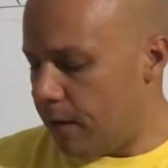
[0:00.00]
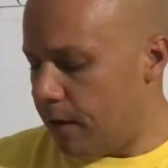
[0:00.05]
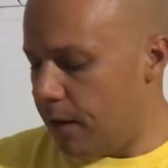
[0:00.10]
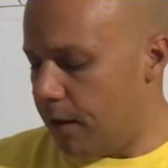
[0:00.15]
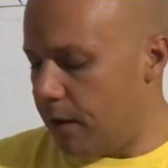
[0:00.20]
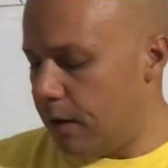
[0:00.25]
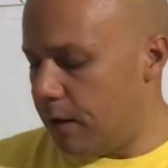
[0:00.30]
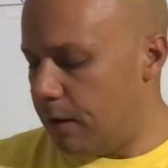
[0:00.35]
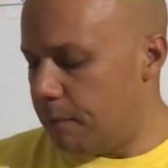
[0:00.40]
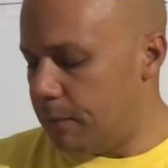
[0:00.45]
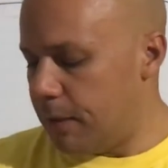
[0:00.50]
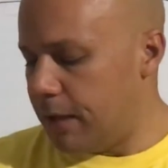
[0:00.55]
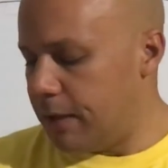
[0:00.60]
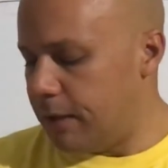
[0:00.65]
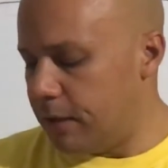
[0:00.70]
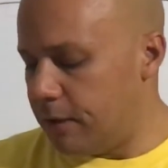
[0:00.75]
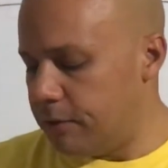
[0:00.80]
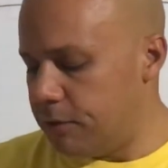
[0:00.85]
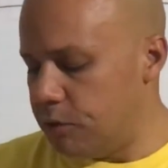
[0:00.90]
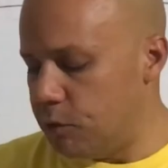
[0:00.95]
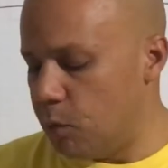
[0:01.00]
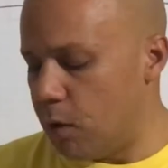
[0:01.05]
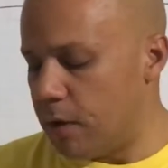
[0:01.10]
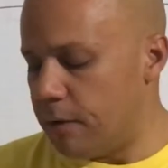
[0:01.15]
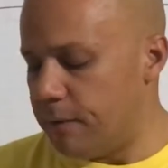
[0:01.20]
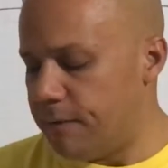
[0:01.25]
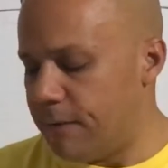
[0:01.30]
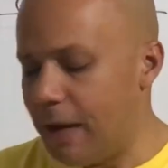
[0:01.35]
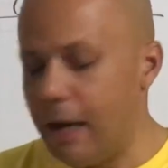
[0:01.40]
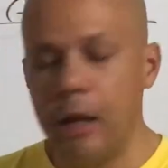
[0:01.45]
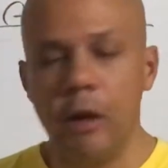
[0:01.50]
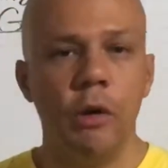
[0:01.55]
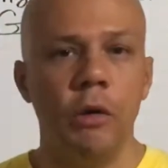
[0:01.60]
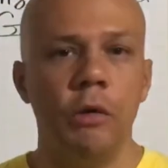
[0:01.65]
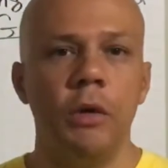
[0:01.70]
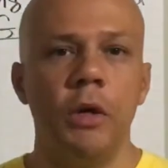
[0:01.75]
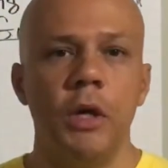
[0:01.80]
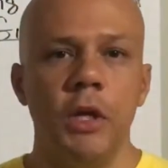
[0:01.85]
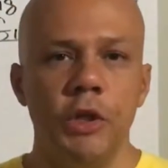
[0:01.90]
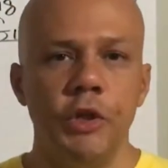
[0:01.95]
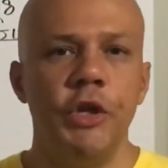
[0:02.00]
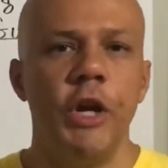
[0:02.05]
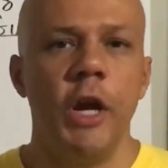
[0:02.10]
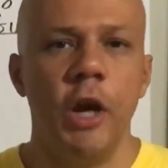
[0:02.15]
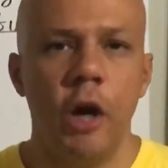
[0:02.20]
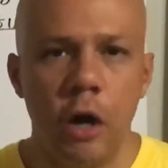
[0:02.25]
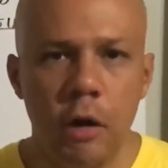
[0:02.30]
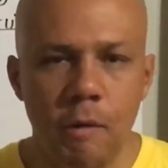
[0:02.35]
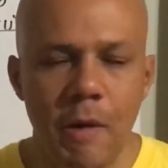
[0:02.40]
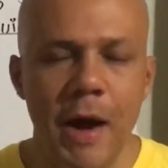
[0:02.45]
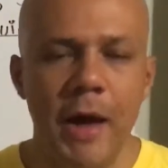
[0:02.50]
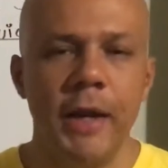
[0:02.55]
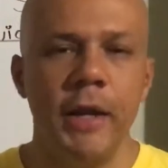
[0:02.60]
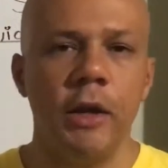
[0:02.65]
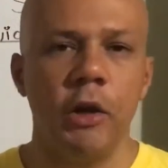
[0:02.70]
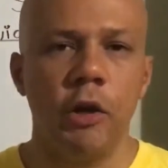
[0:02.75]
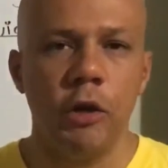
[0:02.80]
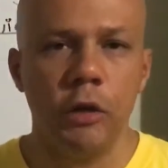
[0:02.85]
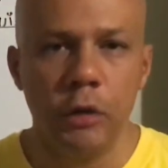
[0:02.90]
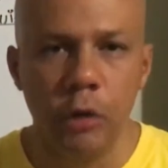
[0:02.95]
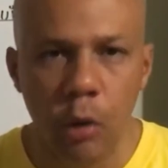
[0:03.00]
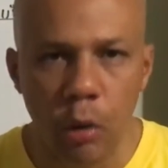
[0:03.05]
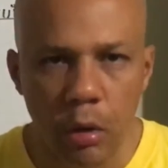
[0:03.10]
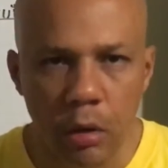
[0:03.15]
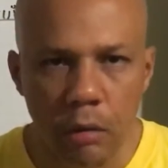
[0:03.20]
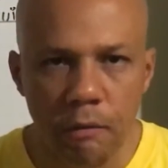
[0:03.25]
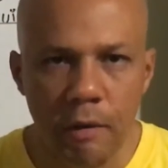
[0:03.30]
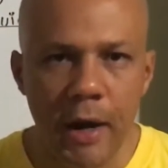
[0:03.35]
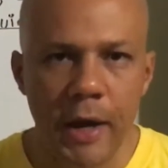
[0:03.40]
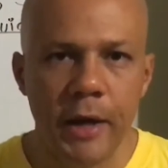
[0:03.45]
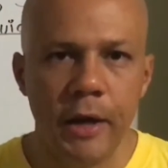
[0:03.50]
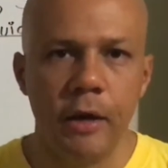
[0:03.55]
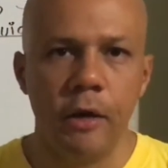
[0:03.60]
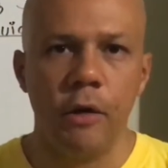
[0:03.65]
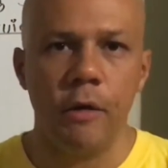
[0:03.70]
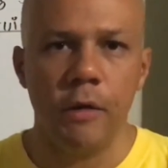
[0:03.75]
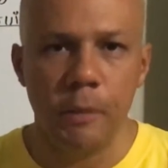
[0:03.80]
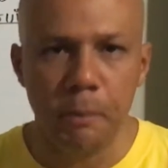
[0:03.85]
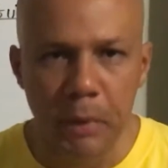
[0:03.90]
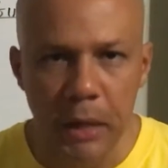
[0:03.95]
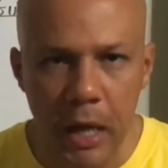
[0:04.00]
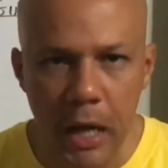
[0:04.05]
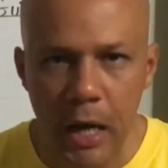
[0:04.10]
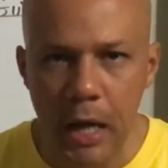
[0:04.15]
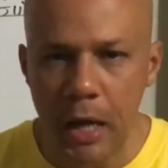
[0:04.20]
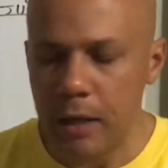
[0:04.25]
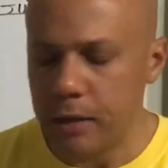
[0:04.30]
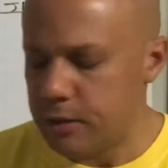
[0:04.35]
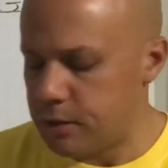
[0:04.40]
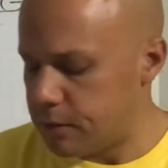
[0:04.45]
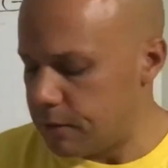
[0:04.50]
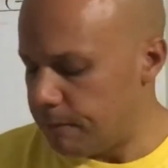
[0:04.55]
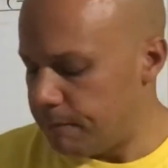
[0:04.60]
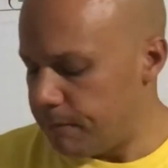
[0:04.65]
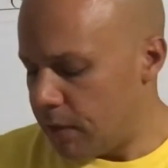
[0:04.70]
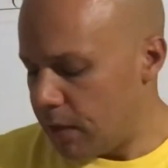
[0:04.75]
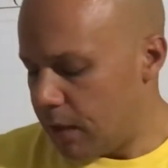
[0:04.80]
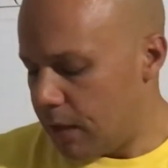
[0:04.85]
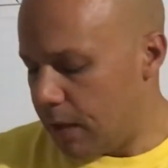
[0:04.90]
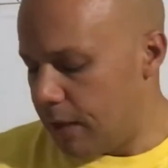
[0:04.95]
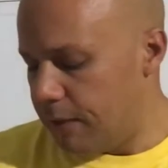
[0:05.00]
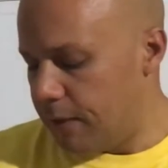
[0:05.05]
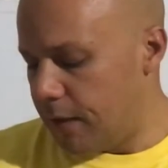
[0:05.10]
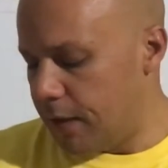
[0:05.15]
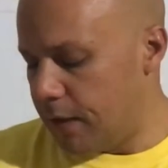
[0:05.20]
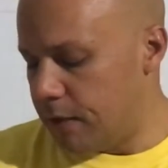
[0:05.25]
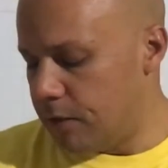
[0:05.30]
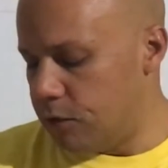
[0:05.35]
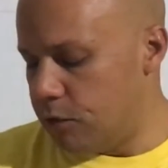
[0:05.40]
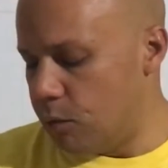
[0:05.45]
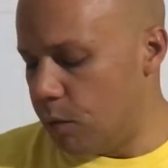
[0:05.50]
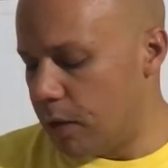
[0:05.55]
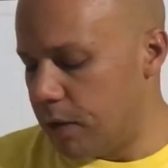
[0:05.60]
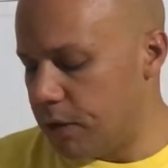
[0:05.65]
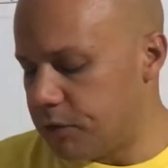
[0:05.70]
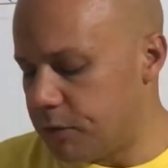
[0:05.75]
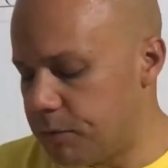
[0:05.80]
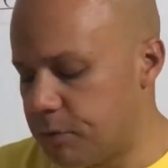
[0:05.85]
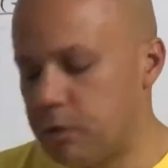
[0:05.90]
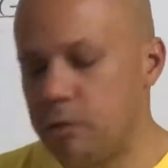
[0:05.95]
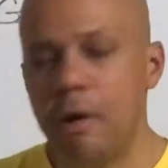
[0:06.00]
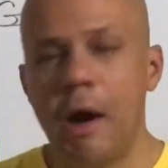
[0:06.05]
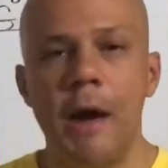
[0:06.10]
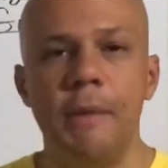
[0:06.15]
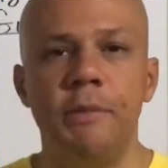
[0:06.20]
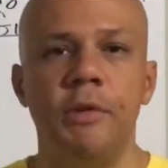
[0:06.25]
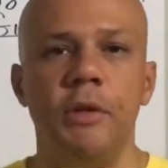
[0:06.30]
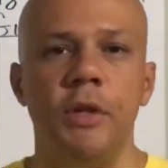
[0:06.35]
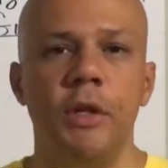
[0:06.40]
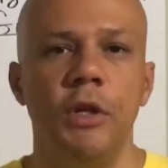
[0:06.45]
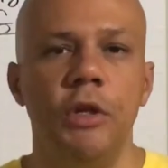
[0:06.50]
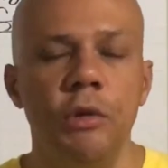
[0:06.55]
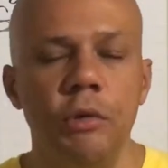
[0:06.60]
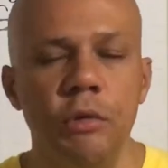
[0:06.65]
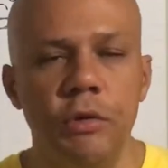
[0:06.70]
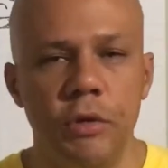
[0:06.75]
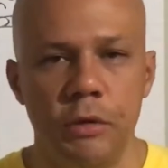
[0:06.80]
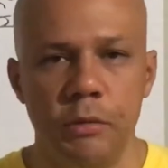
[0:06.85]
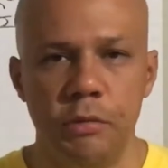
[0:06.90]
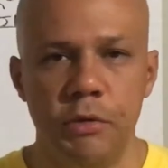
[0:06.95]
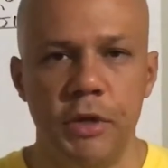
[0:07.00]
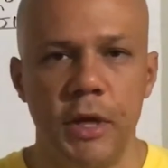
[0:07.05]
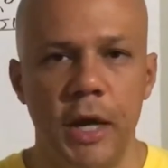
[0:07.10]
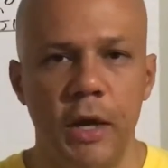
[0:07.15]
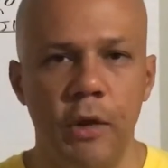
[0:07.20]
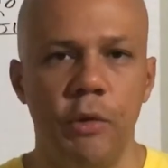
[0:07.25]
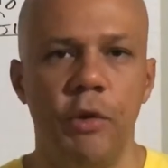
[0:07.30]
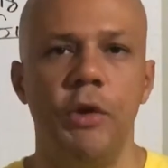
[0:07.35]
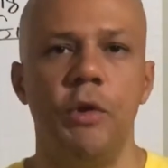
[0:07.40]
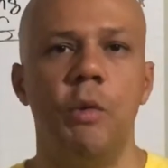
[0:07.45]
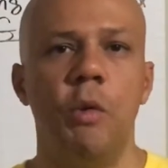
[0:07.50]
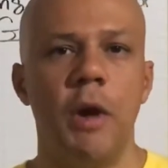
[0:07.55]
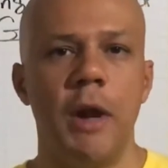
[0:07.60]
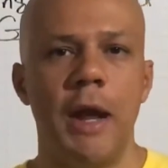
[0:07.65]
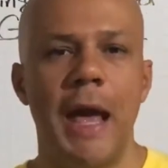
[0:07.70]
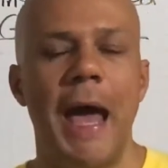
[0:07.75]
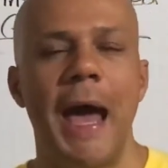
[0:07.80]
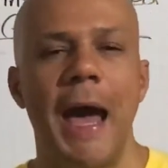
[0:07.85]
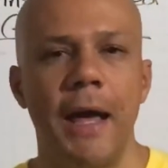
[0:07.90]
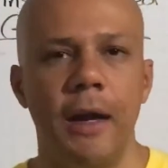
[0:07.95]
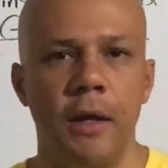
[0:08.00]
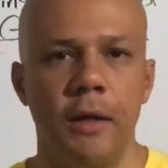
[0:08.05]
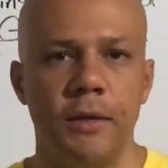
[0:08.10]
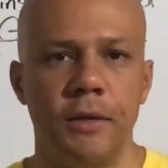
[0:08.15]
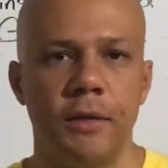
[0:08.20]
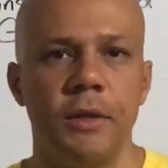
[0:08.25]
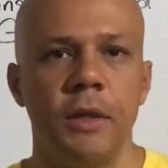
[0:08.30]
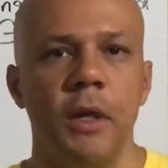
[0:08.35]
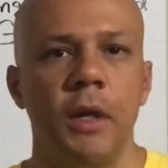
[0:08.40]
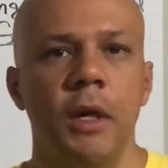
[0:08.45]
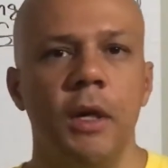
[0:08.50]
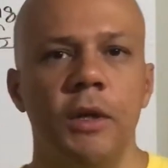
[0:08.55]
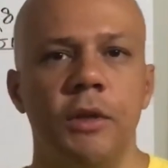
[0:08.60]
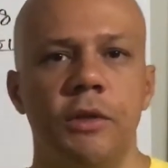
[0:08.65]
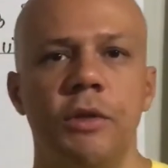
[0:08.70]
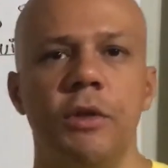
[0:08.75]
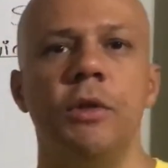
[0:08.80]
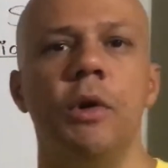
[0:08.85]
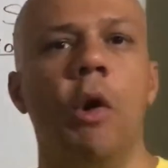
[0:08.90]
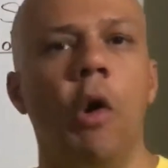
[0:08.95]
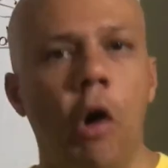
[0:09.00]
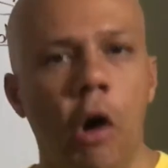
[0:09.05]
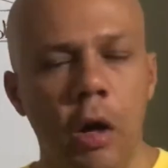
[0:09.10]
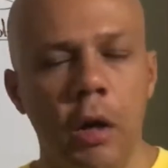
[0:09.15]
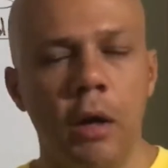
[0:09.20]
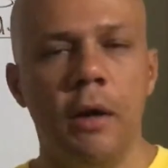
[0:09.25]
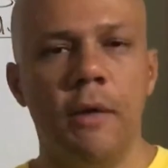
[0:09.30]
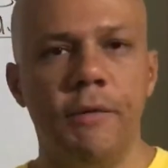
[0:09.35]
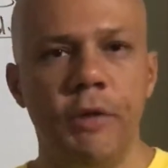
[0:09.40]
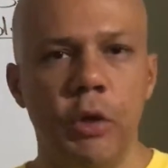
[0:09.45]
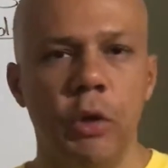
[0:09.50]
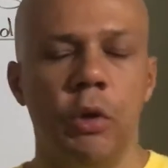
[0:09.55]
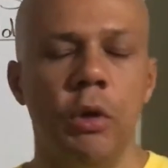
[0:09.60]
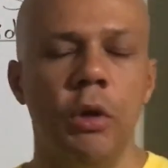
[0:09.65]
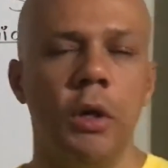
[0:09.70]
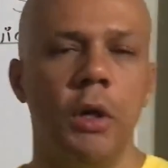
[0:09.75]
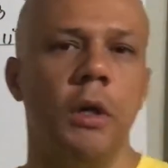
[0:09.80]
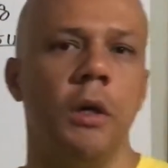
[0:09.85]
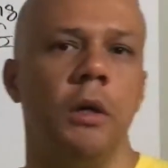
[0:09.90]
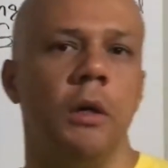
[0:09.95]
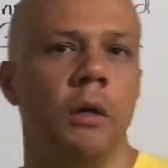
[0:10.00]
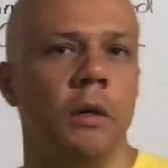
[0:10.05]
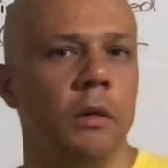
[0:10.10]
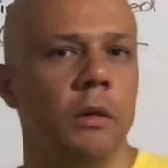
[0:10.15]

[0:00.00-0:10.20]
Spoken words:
And then you want to follow J.R. Ridinger, Lauren Ridinger, the blogs. And then you want to subscribe to the YouTube channel. You want to add us to all of your